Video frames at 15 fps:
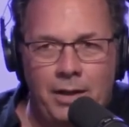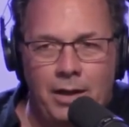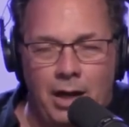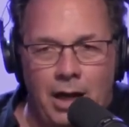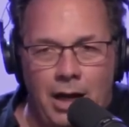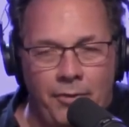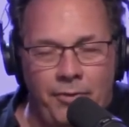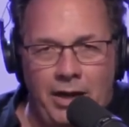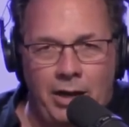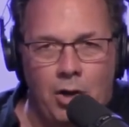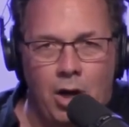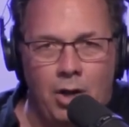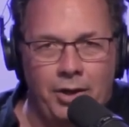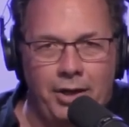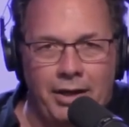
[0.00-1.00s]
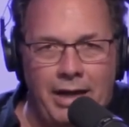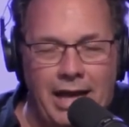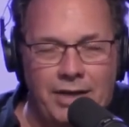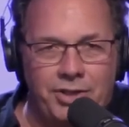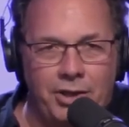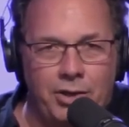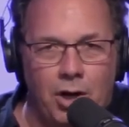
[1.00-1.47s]
I think all the
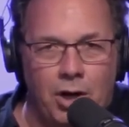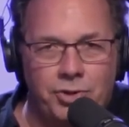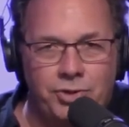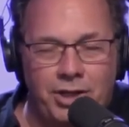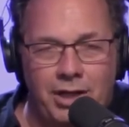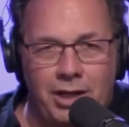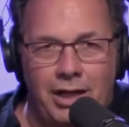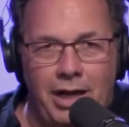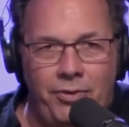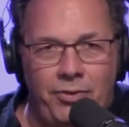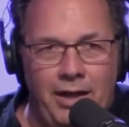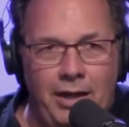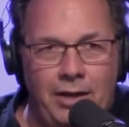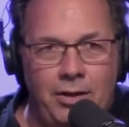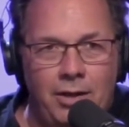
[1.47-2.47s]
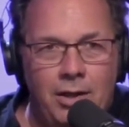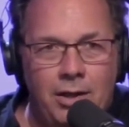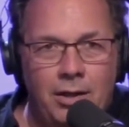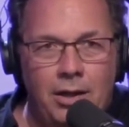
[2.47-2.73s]
Ganassi cars did, and I think